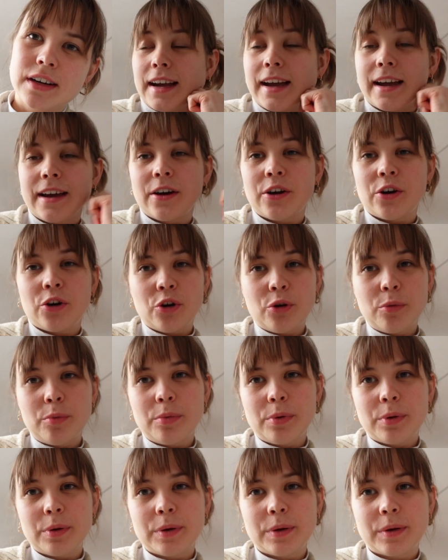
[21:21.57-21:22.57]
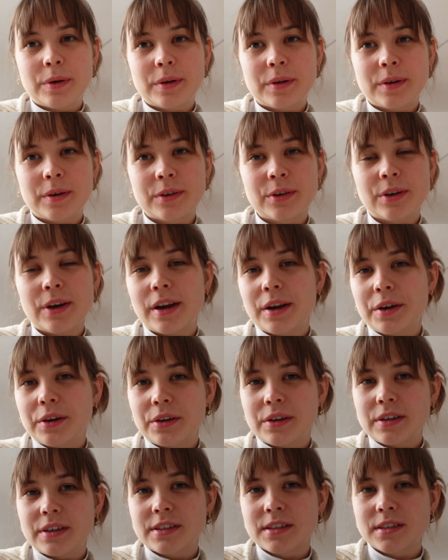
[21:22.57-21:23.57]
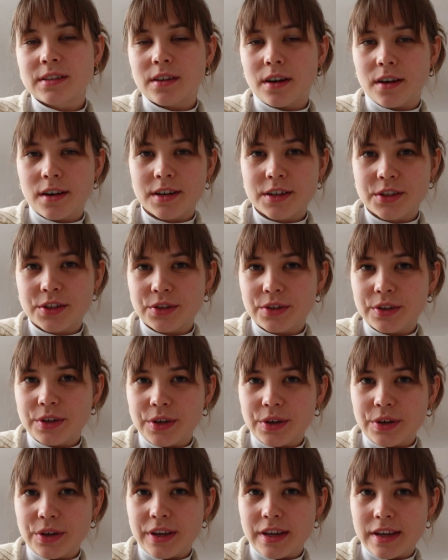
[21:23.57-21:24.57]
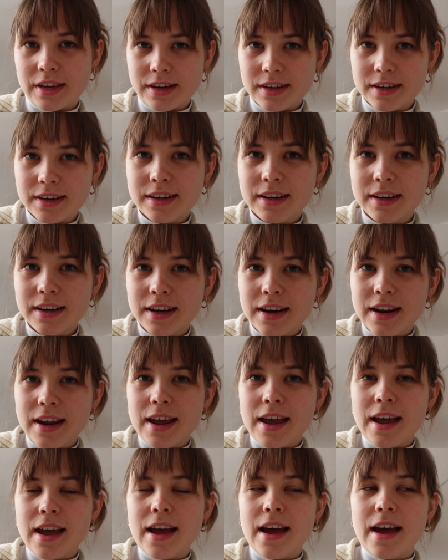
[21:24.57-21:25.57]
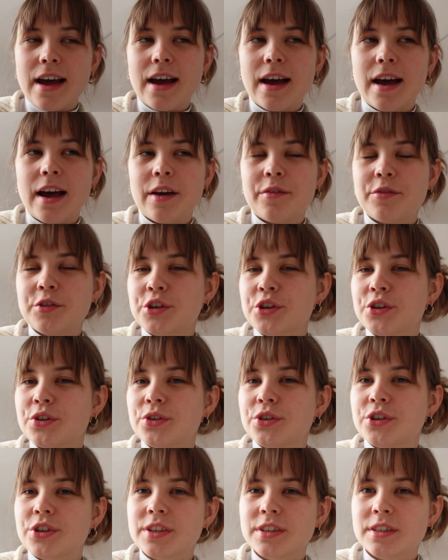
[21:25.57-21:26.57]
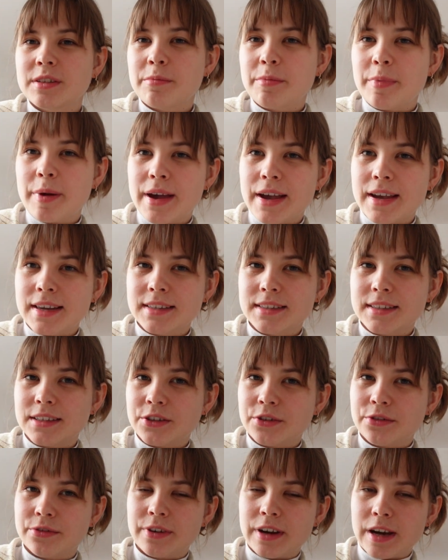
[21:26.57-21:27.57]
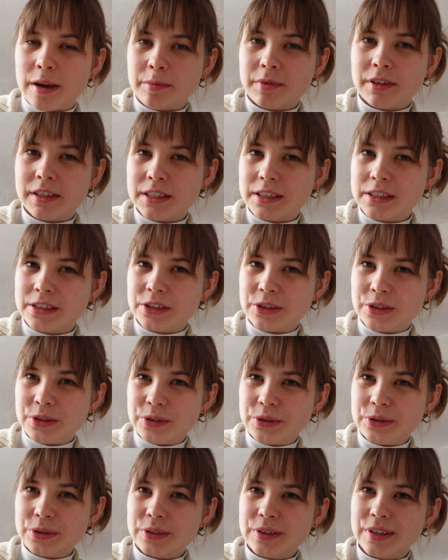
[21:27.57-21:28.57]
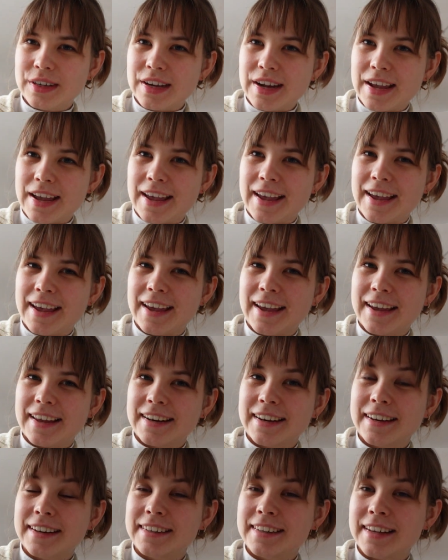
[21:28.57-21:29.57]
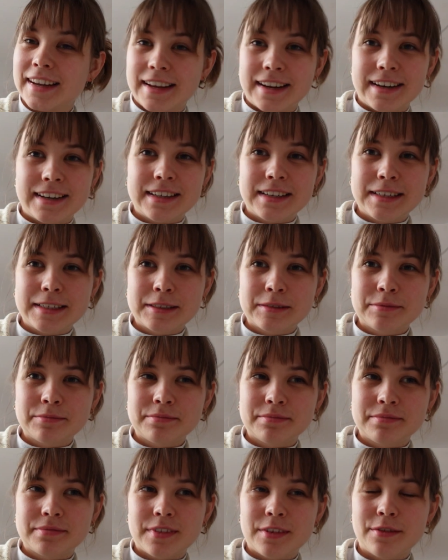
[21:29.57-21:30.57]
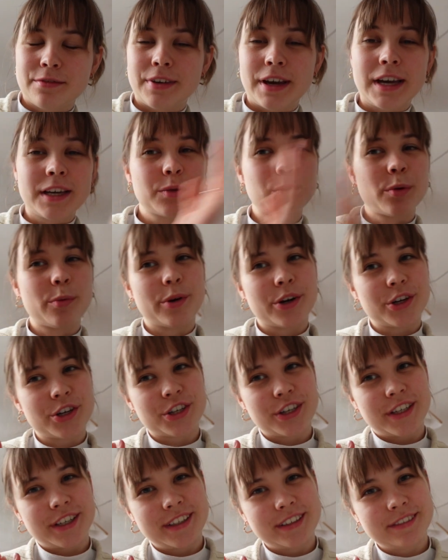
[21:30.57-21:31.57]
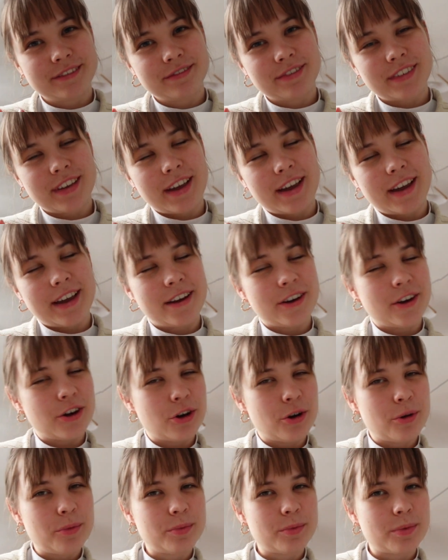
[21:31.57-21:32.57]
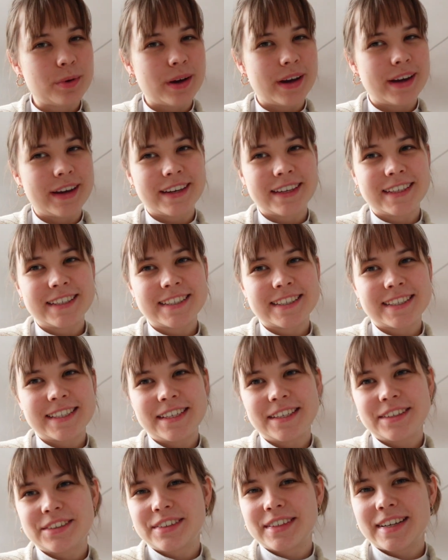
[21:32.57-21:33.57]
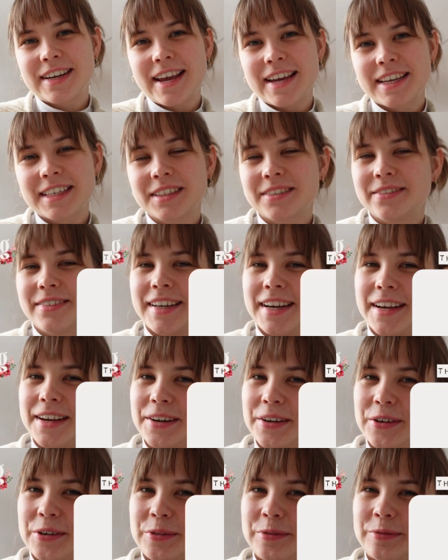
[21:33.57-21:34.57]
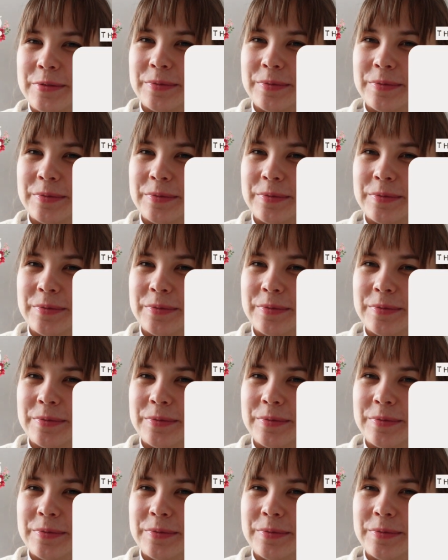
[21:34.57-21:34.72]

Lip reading: I hope you had a good start into the new year. I wish you just the best and your families too. And then, thanks for watching. I hope I can see you in the next video.